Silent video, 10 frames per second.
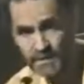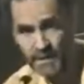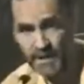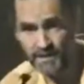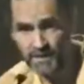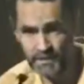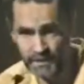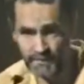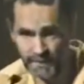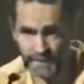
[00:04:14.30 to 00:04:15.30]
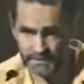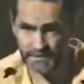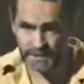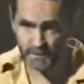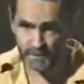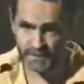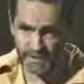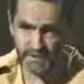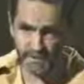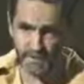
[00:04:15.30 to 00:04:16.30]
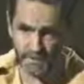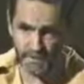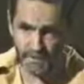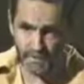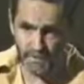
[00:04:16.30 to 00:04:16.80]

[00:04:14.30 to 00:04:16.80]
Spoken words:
that my sentence would be commuted.